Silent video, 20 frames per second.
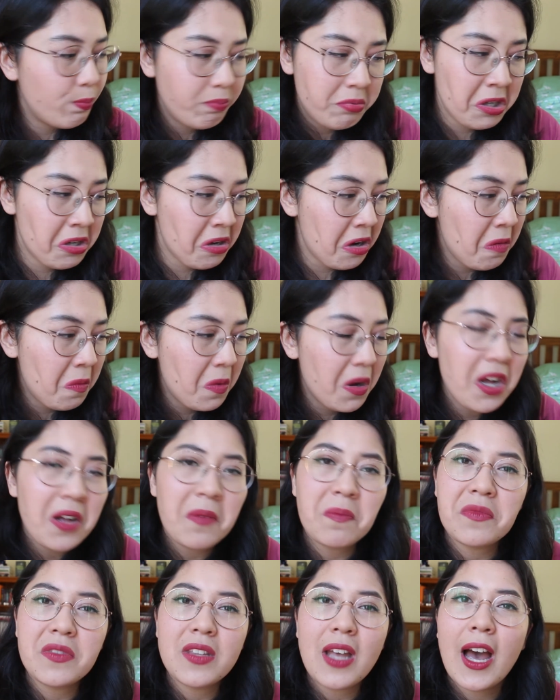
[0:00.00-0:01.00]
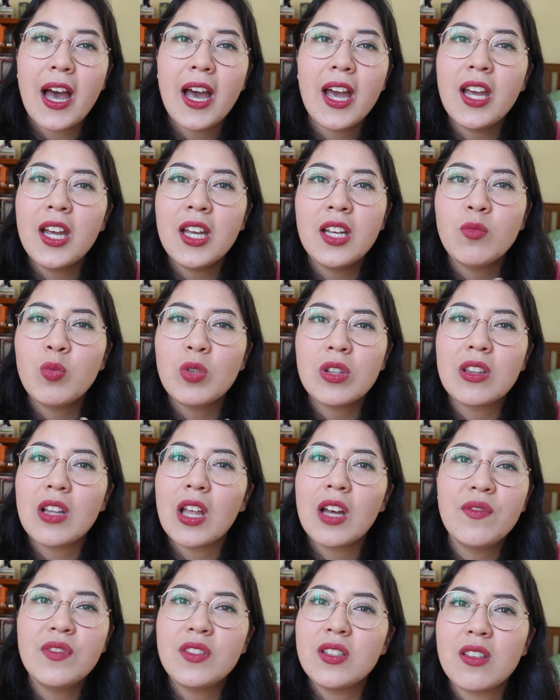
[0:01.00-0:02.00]
you know what? I would
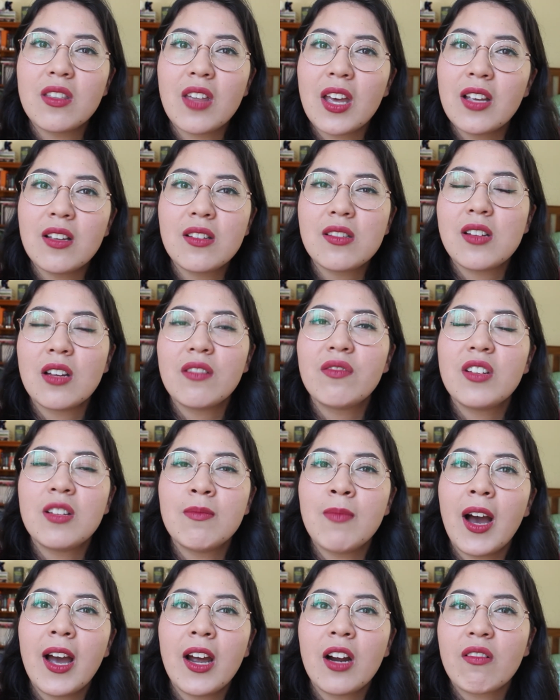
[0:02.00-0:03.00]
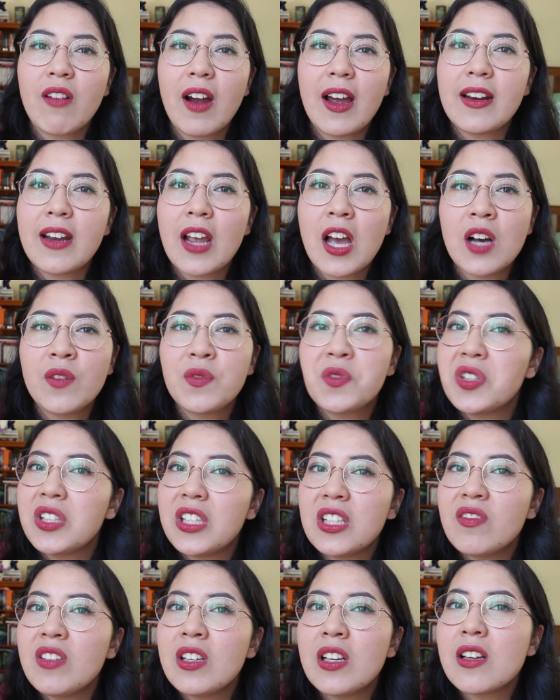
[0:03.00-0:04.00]
love to thank Stephenie Meyer right now for
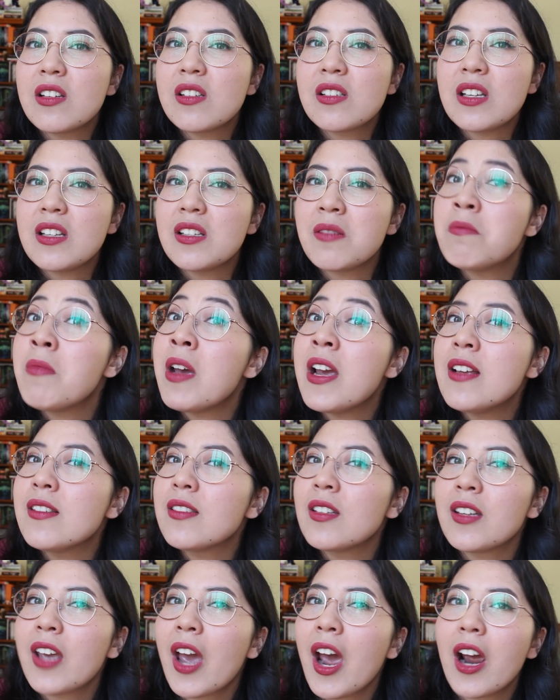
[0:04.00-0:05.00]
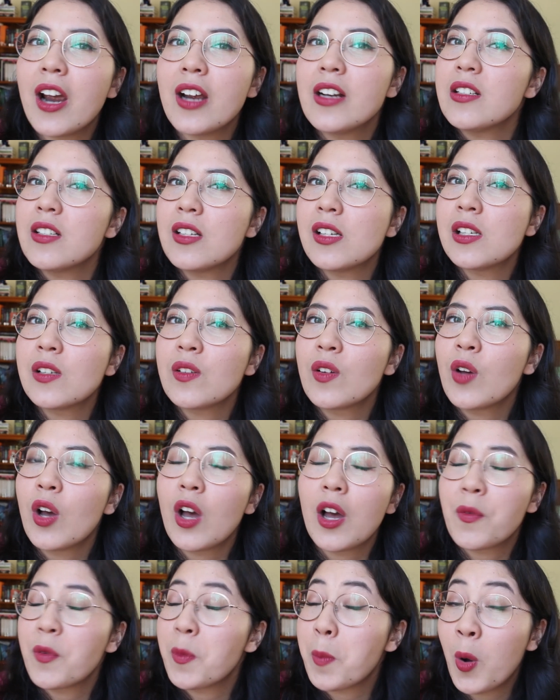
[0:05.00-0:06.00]
giving us these amazing characters
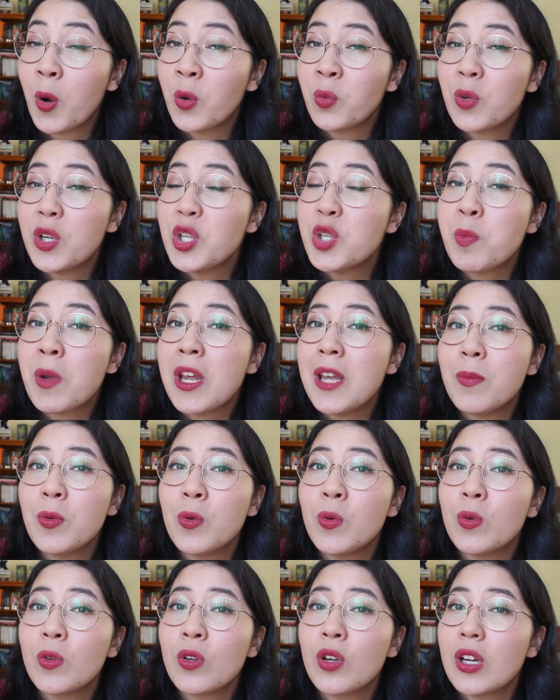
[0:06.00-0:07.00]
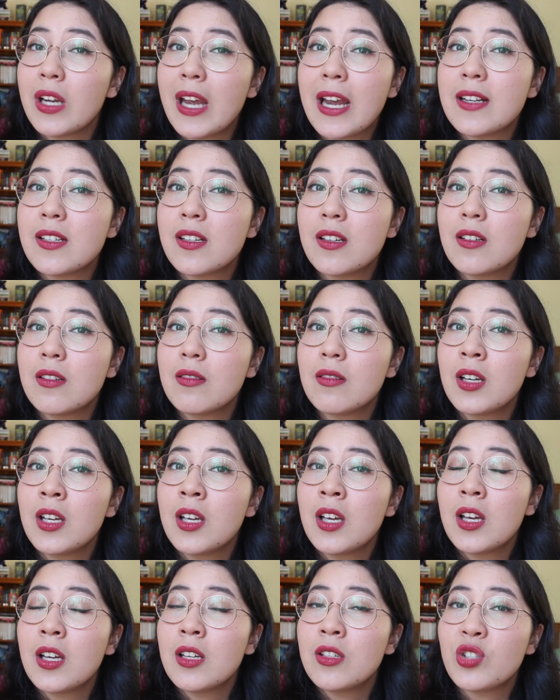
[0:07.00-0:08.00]
upon which people created
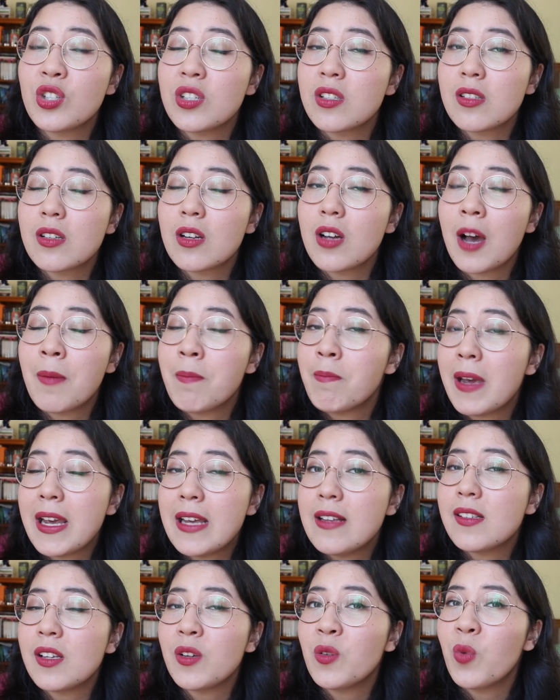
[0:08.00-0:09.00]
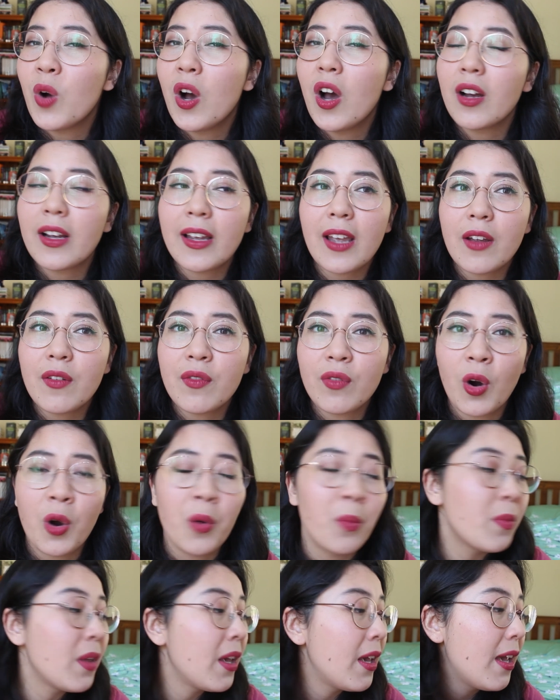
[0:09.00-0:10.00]
just amazing work
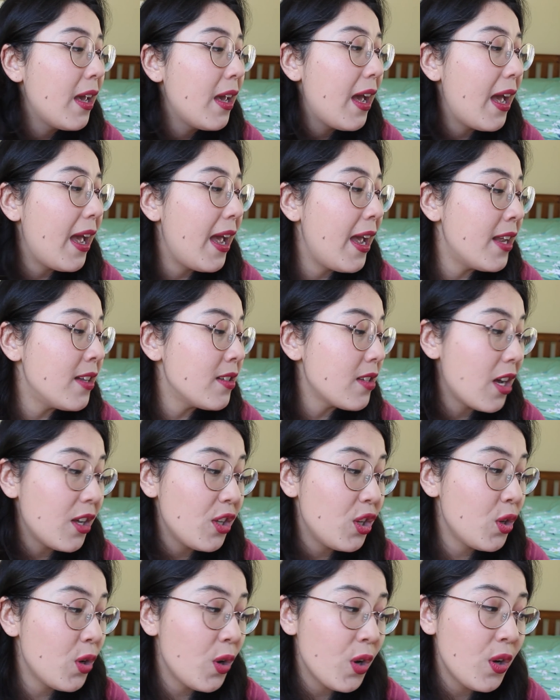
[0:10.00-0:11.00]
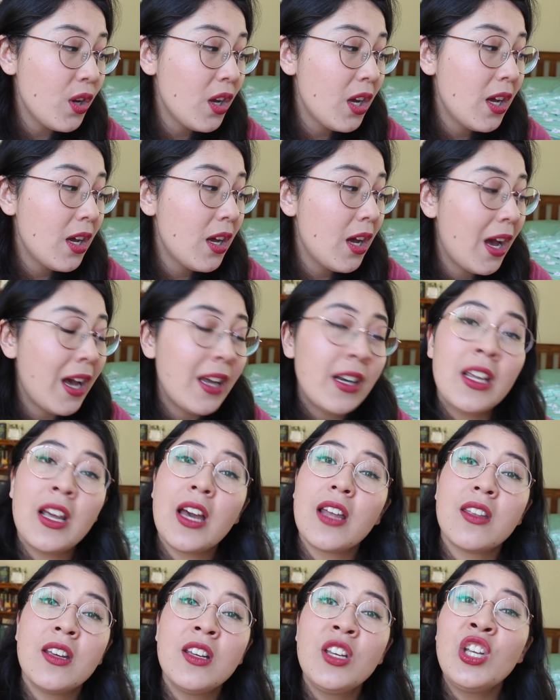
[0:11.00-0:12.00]
from. And you know, honey,
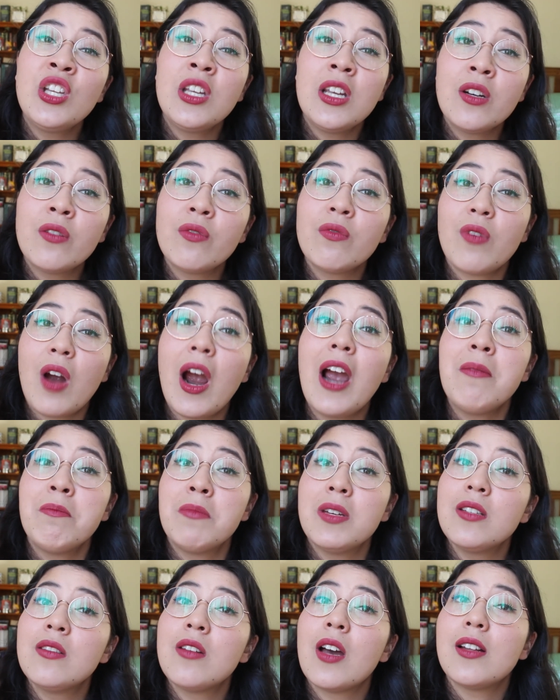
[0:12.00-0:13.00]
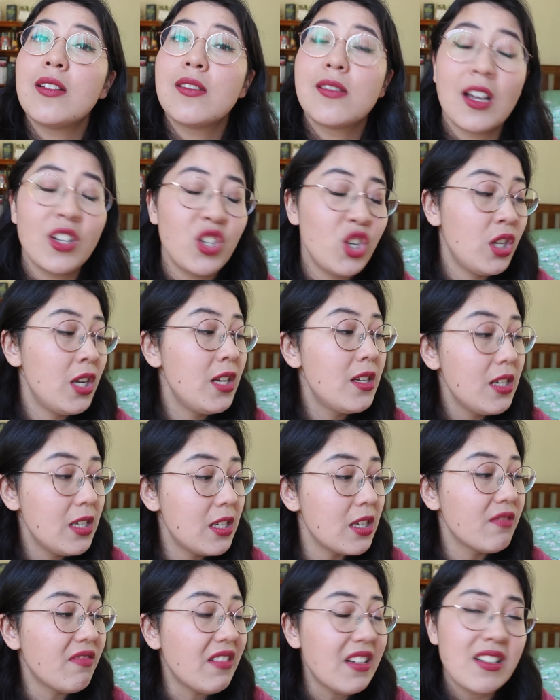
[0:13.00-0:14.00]
I think you need to write Midnight Sun. You need to
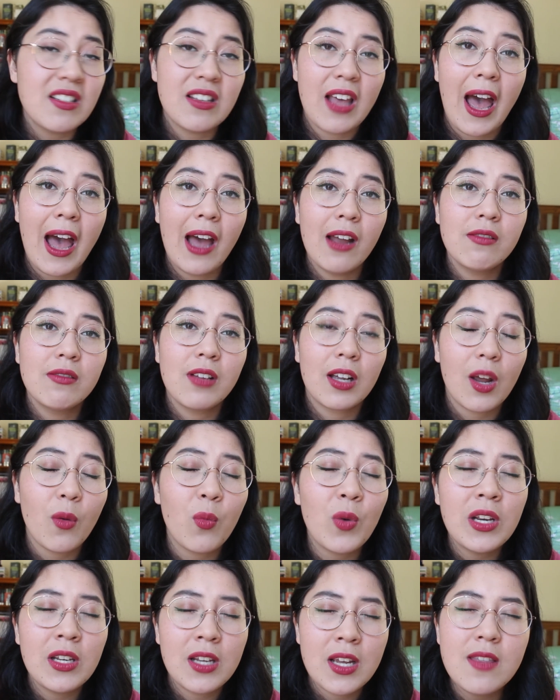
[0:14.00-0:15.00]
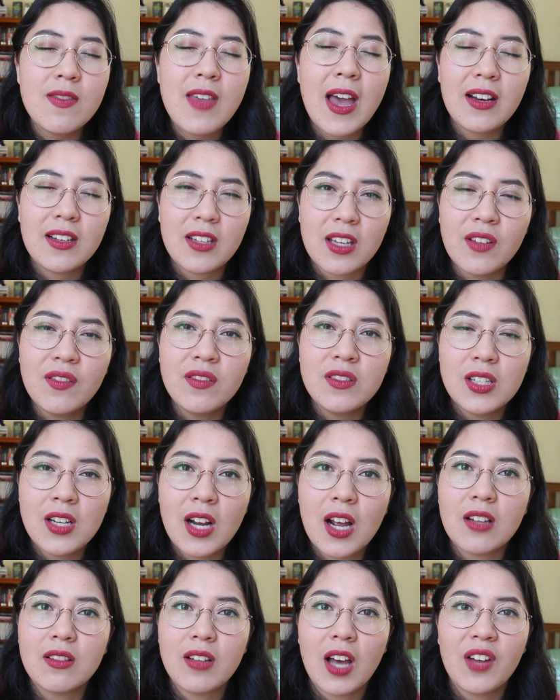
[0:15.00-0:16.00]
give us that. Like, we need that gift in
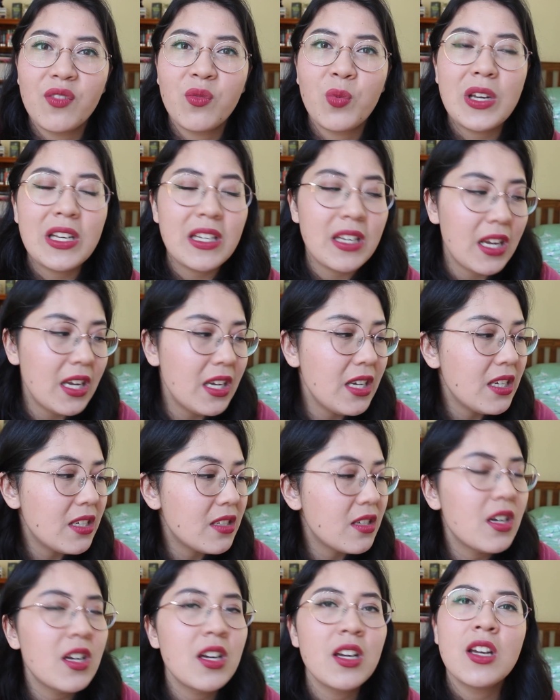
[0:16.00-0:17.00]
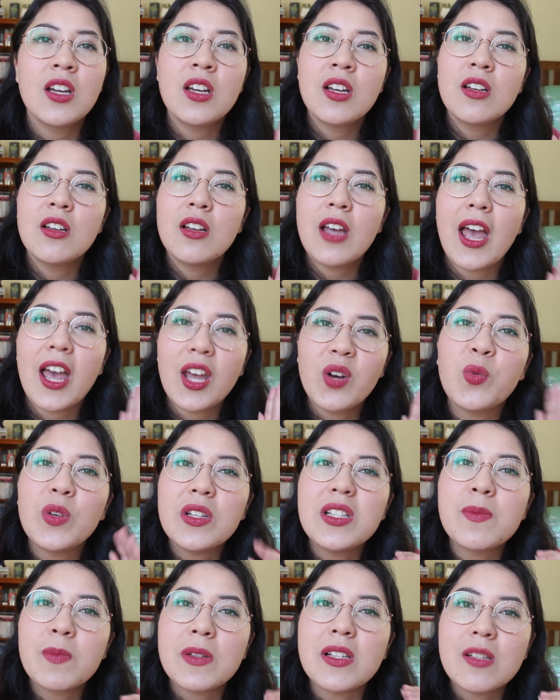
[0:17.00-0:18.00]
our life. We need
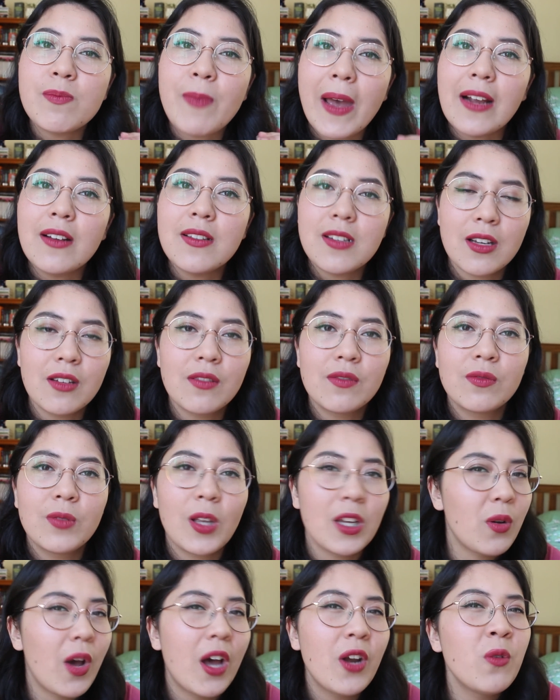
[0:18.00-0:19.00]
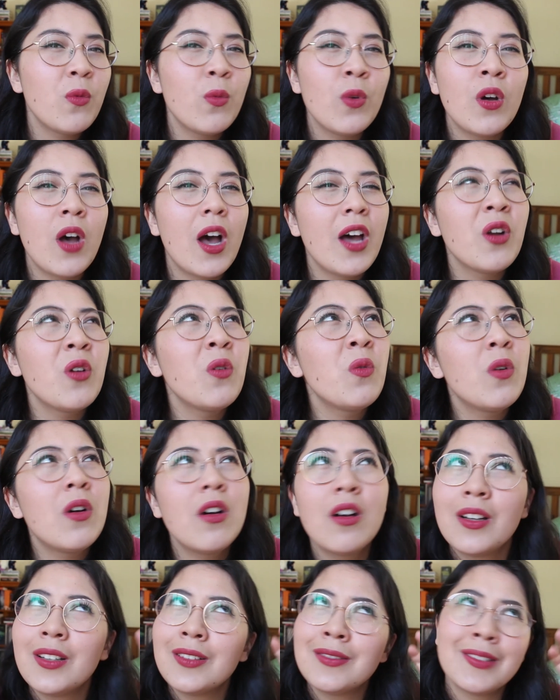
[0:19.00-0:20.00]
Edward's perspective. Like, I don't
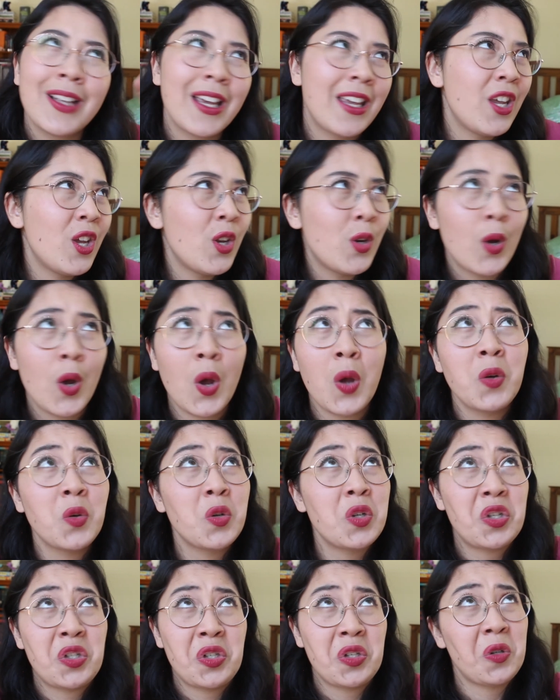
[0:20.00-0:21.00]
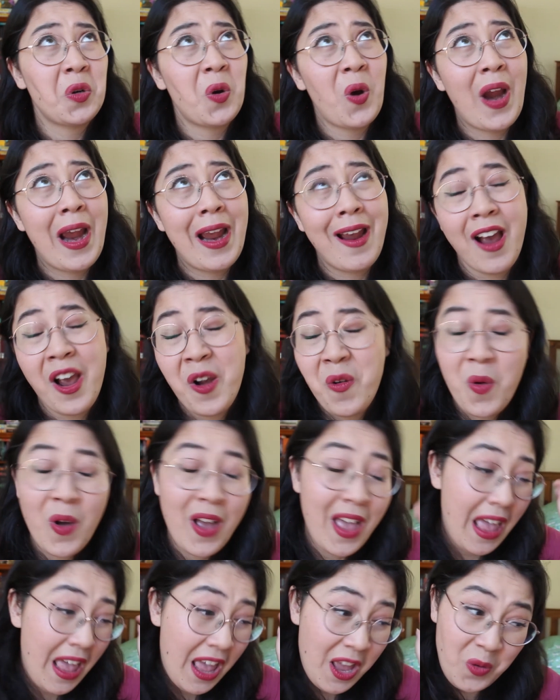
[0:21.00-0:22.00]
want like, you know, Christian Grey. I
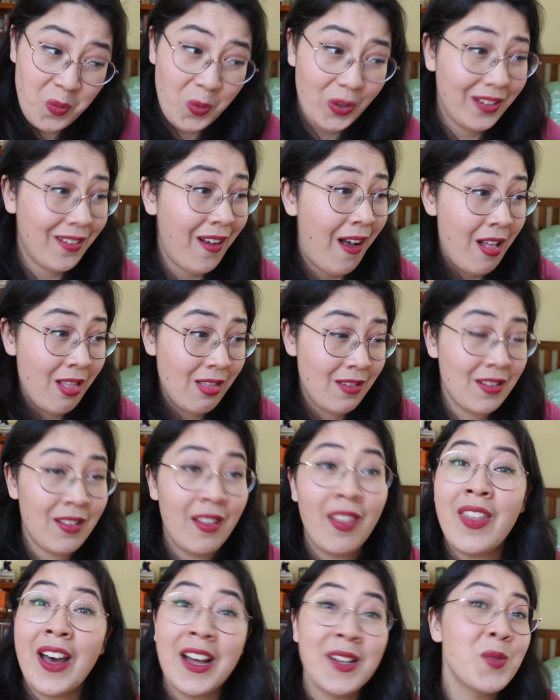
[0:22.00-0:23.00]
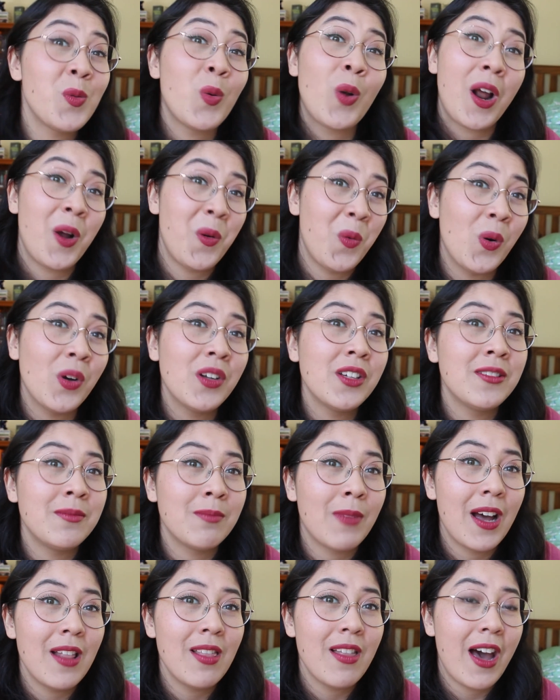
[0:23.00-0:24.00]
want Edward Cullen. That's what I want
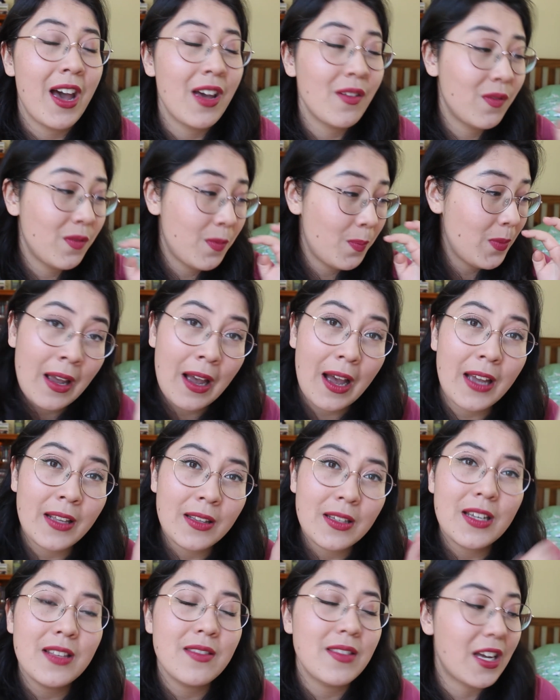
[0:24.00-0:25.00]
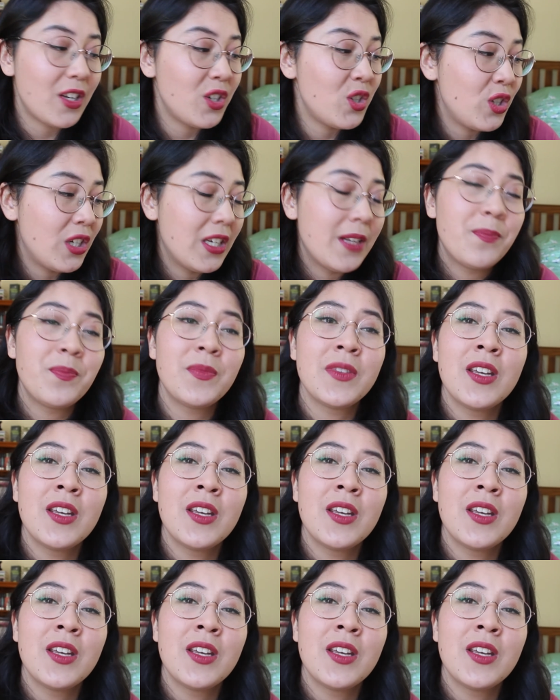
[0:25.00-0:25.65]
in my life. I need that shit.